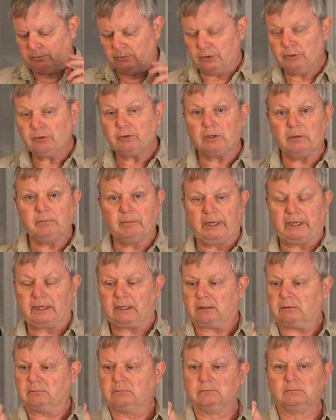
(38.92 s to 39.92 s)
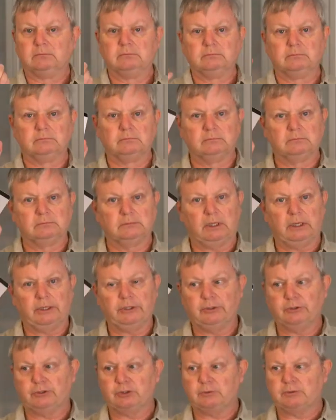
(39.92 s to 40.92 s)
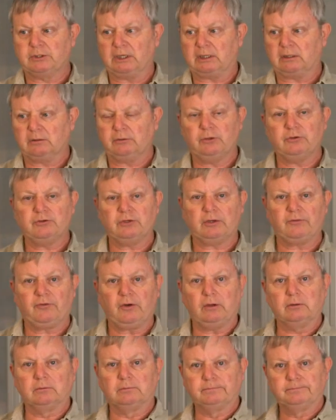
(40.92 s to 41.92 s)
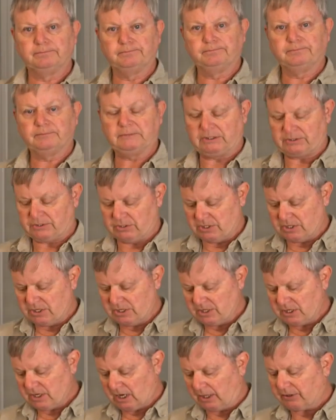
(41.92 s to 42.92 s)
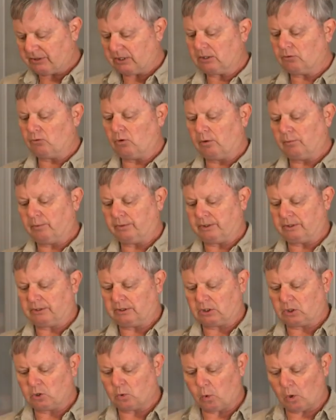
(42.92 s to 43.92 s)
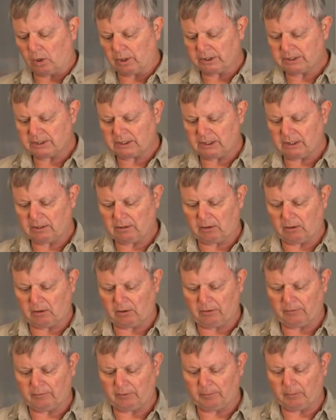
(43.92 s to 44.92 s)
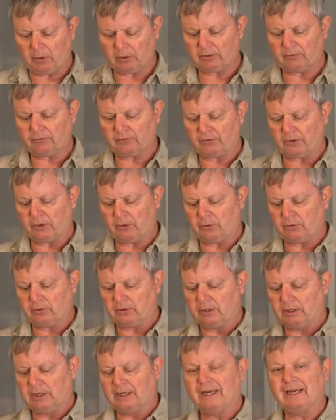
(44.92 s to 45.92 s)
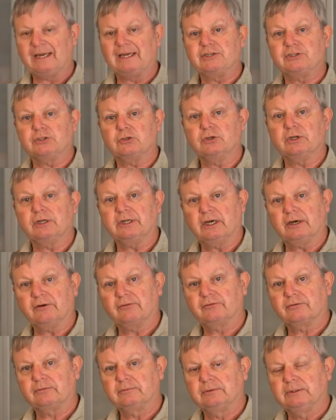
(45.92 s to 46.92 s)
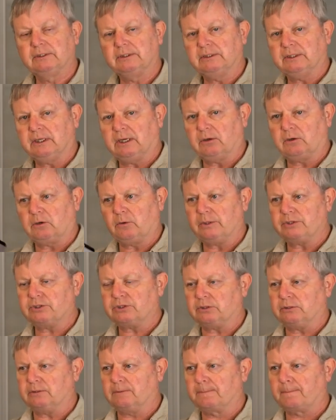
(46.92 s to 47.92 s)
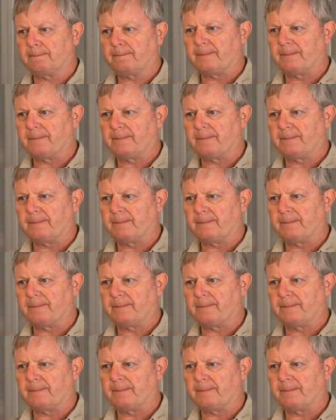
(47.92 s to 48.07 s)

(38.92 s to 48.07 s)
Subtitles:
You can make a YouTube channel using a phone. There's nothing wrong with it. The quality of a modern phone is good enough. Now, question.